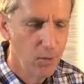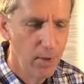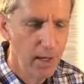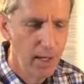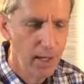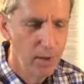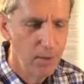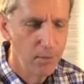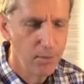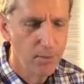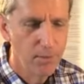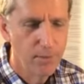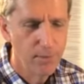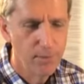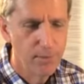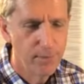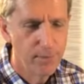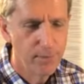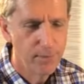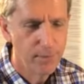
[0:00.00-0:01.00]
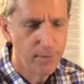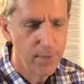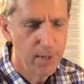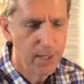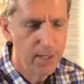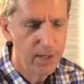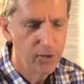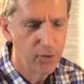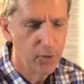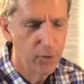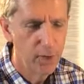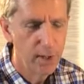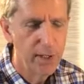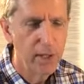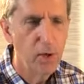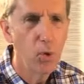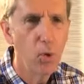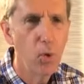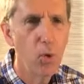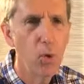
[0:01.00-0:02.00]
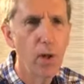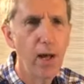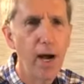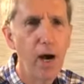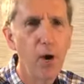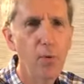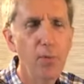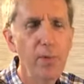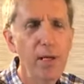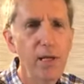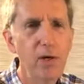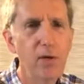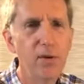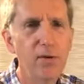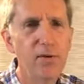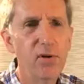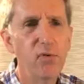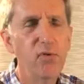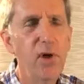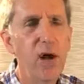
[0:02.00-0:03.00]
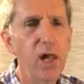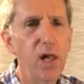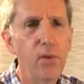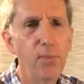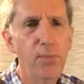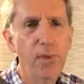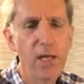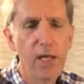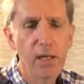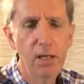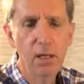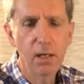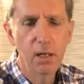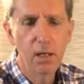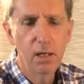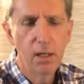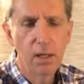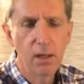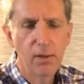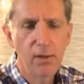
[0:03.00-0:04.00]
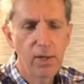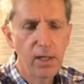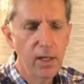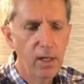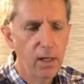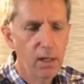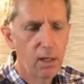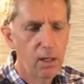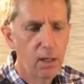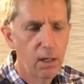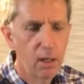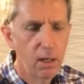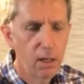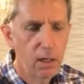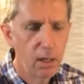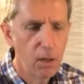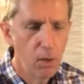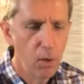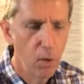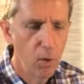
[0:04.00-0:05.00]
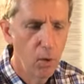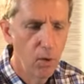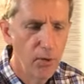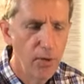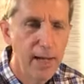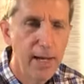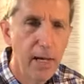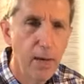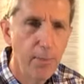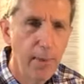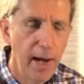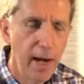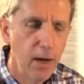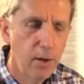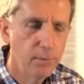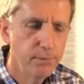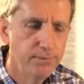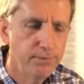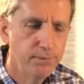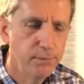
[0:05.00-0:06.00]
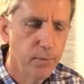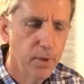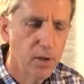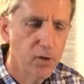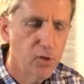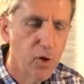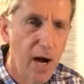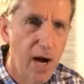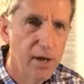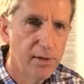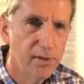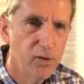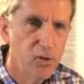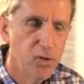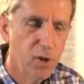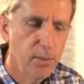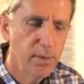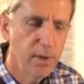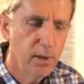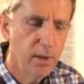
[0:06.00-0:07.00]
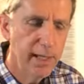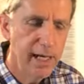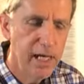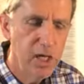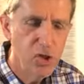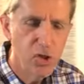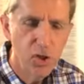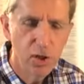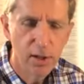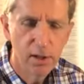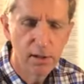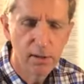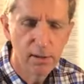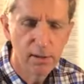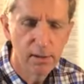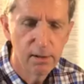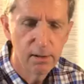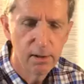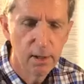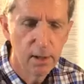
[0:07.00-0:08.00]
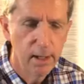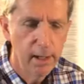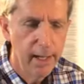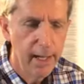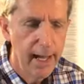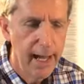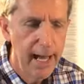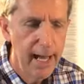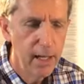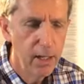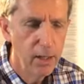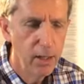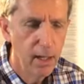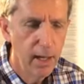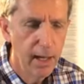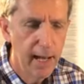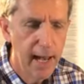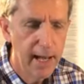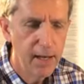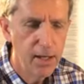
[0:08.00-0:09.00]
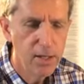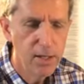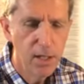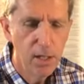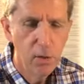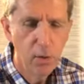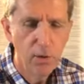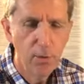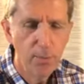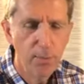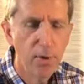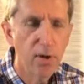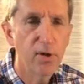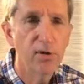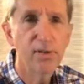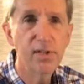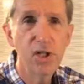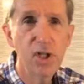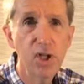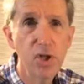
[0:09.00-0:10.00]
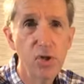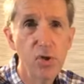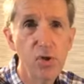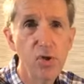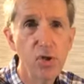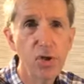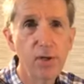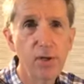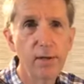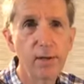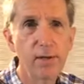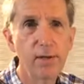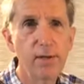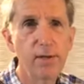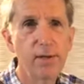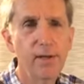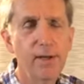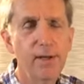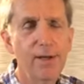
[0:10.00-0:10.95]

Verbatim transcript: Well, it's really cool how Peter is developing the uh, whole thing about trials and tribulations and uh, how to deal with persecution